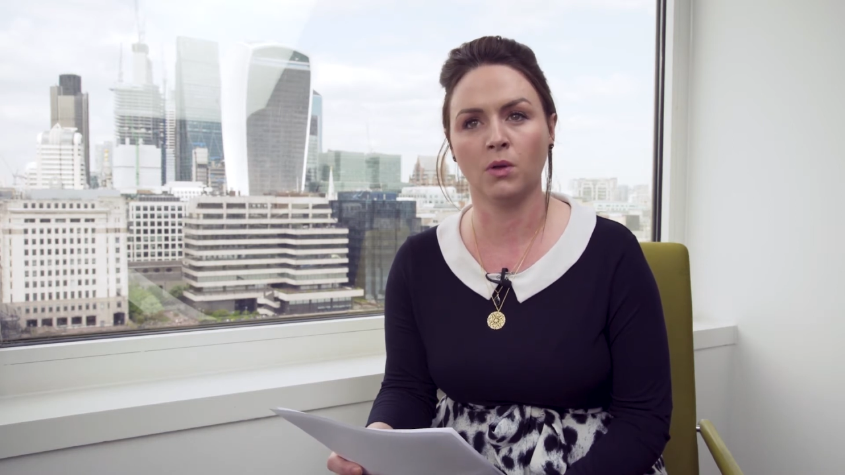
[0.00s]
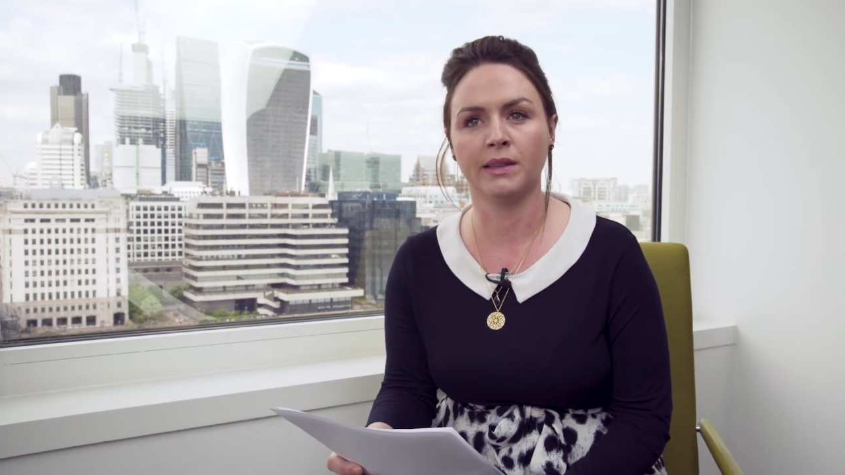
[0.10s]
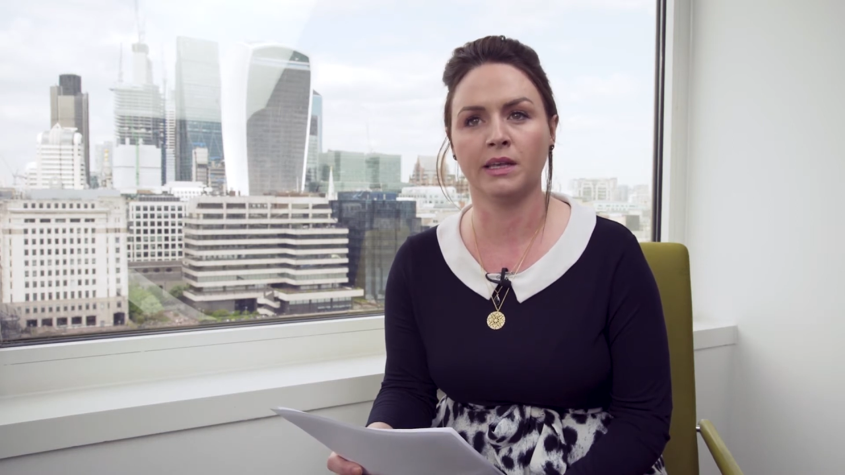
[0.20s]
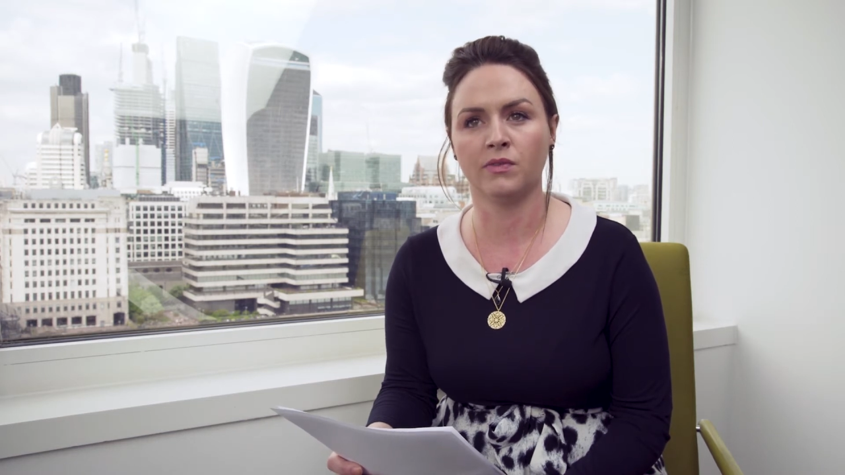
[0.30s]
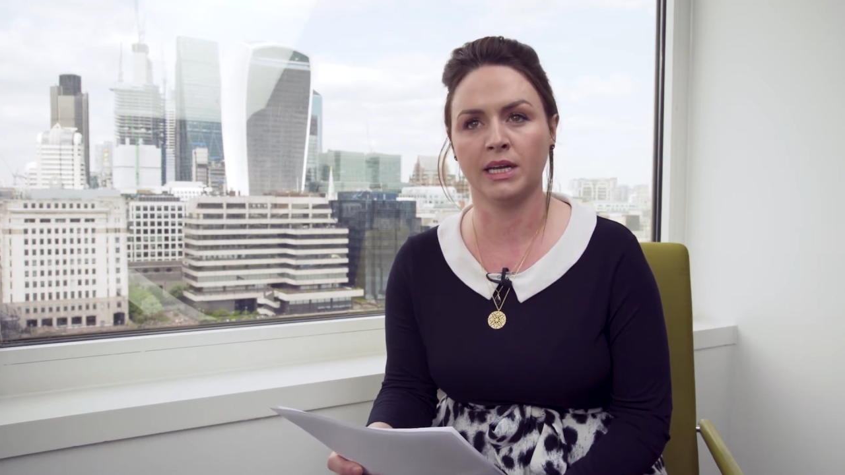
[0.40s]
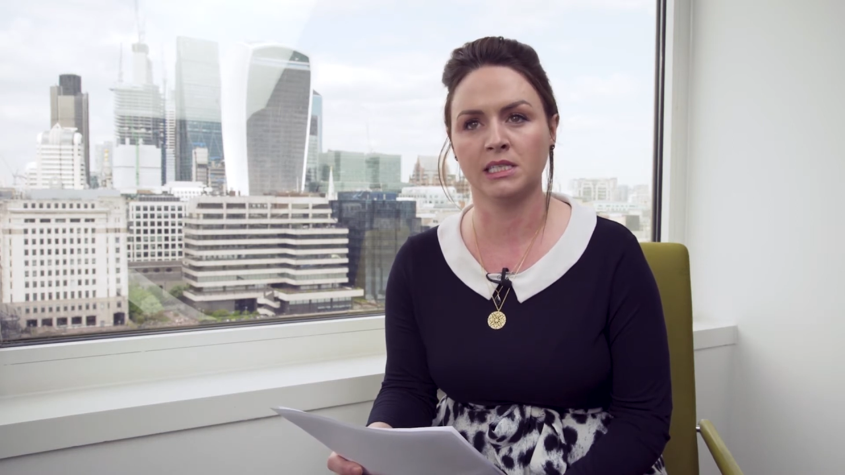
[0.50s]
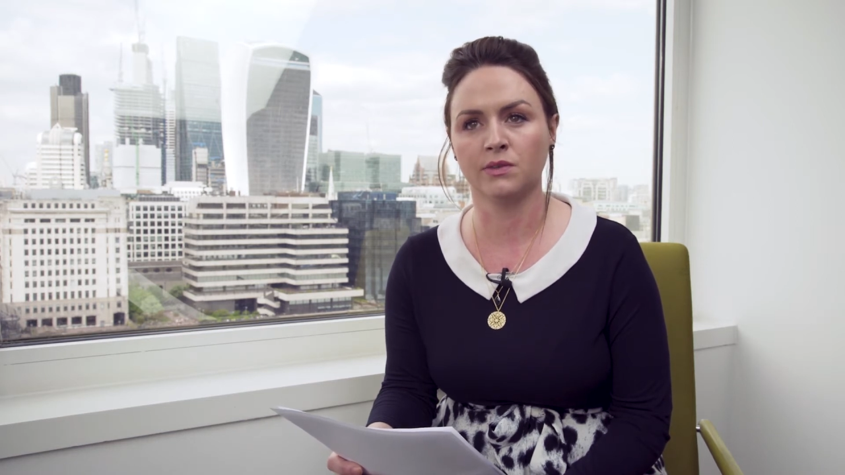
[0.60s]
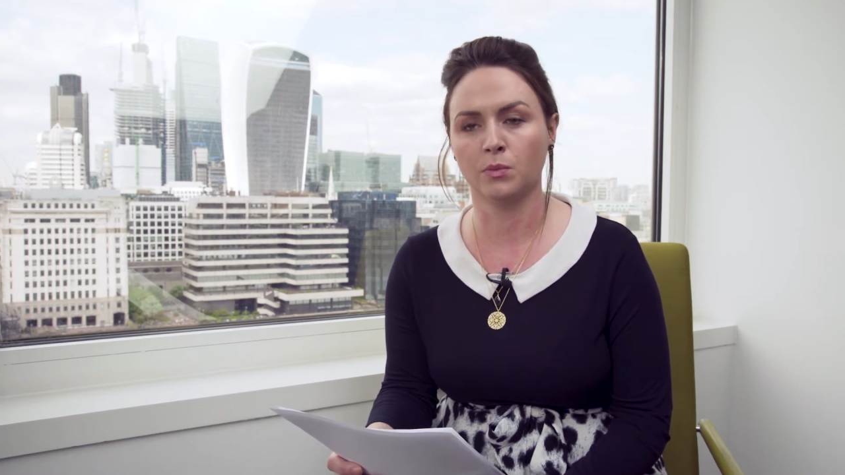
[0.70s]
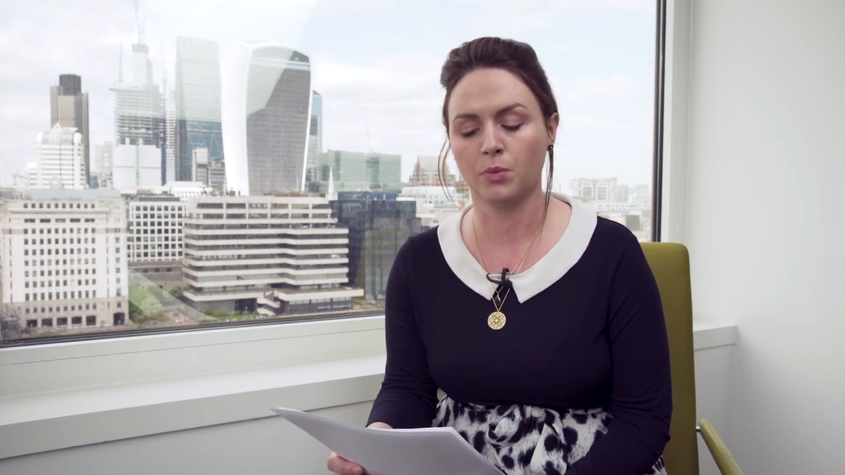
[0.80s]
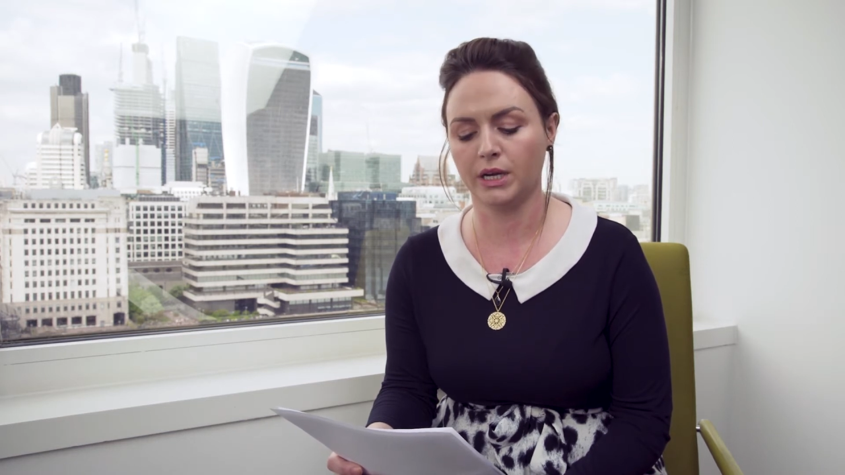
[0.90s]
in the event
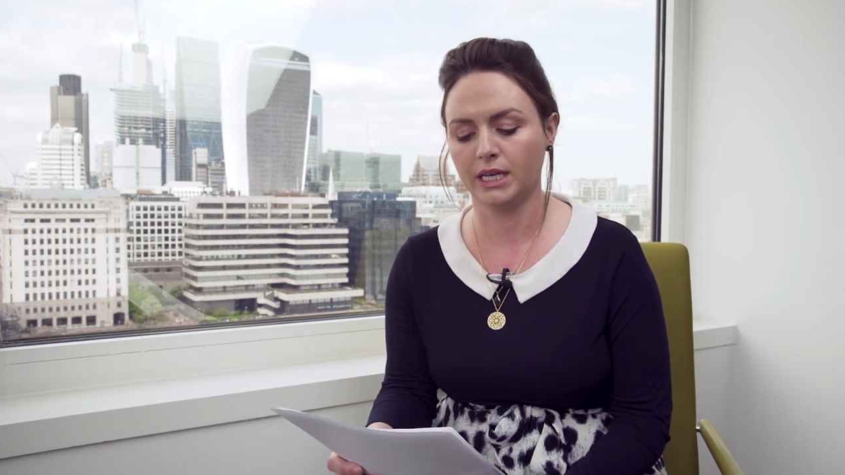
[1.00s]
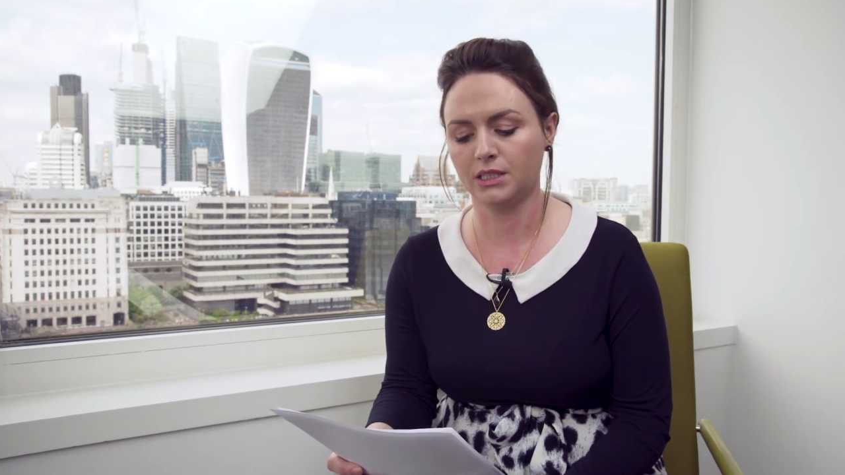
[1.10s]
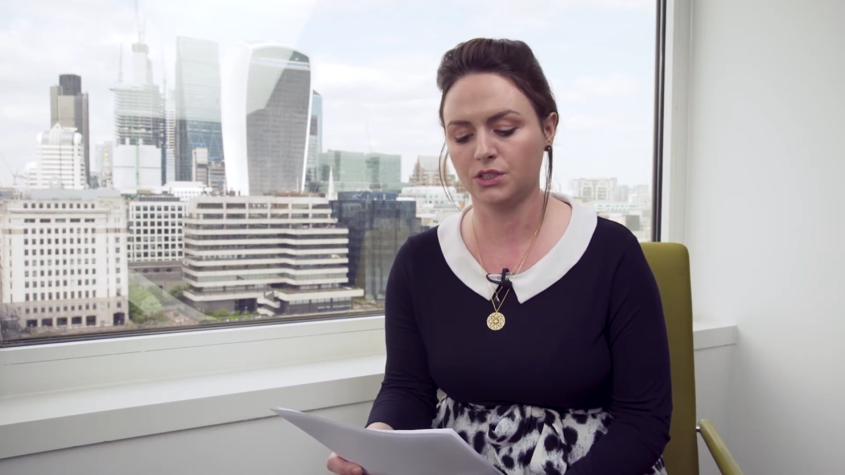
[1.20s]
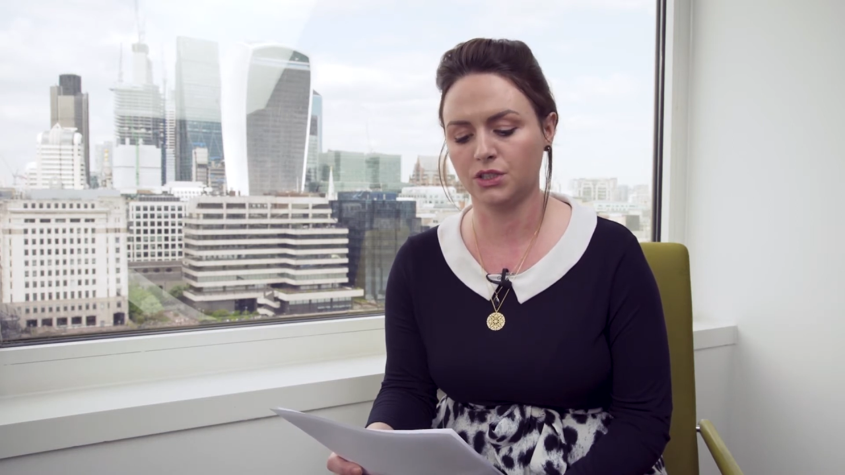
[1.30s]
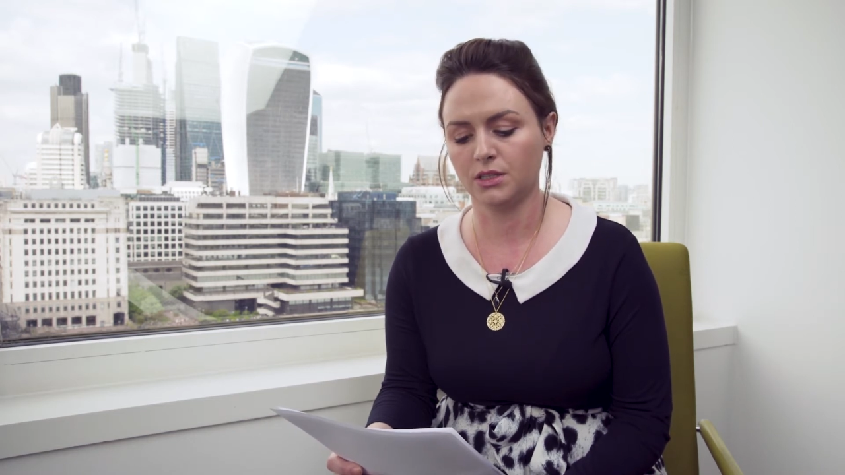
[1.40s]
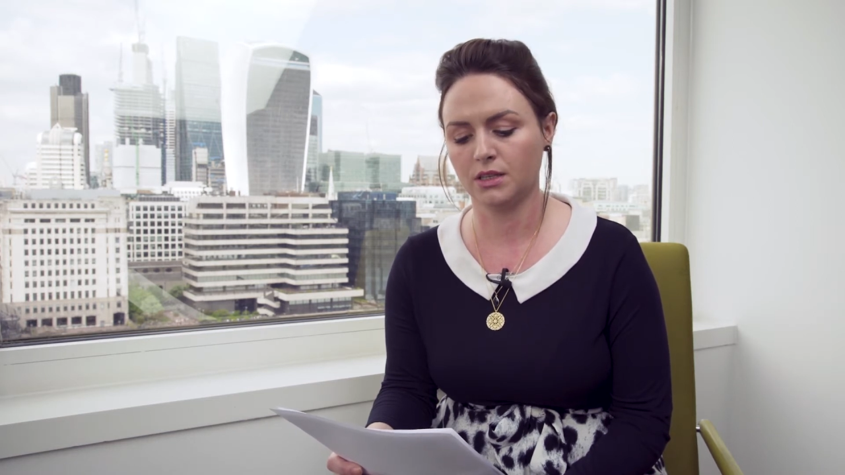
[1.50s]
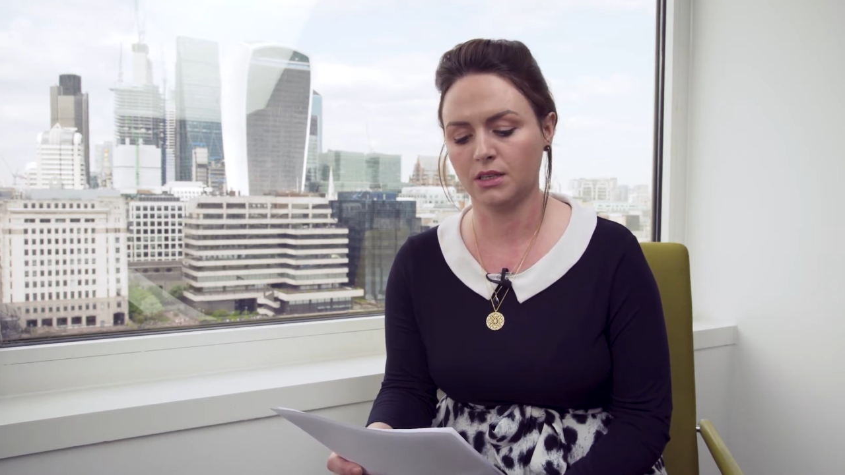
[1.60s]
of a breach.